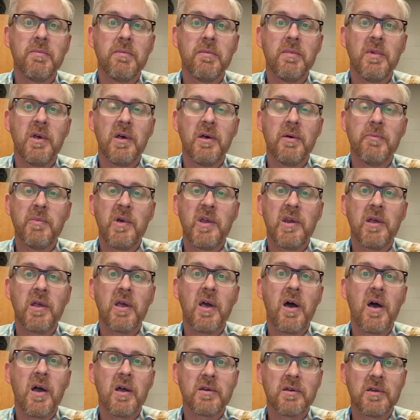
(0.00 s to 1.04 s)

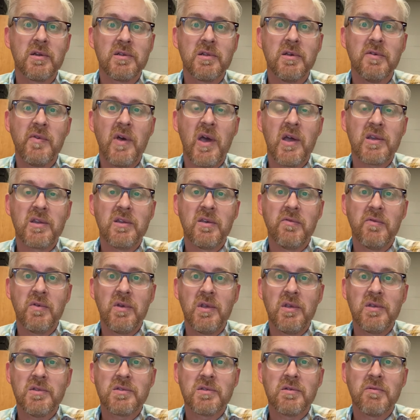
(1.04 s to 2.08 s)
metacognitive
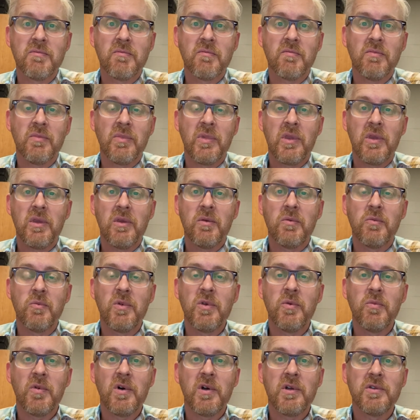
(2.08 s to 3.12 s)
activities? We
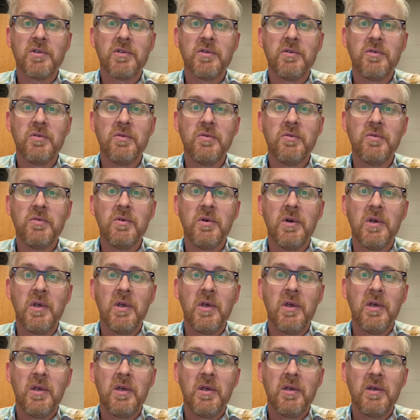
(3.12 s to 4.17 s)
want to
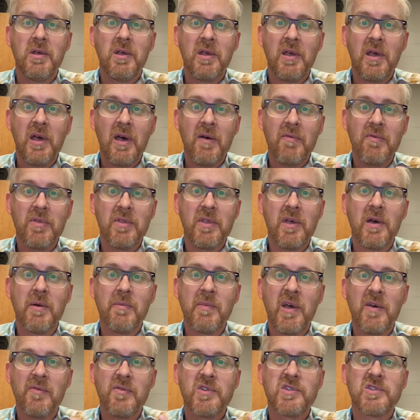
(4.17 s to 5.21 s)
have them
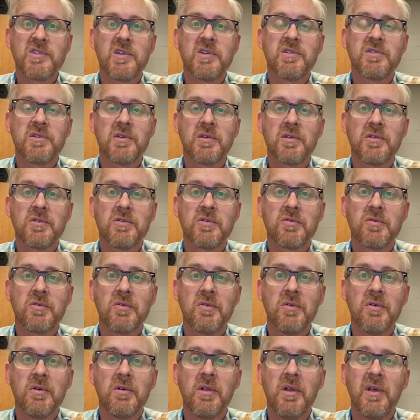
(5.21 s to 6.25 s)
have a sense of
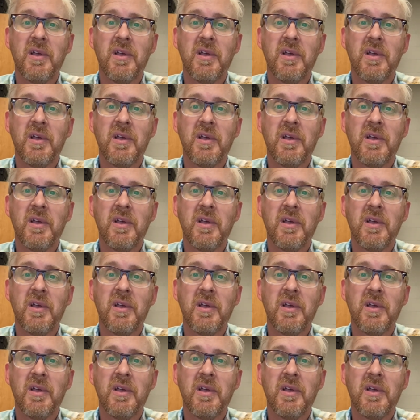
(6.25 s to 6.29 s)
control.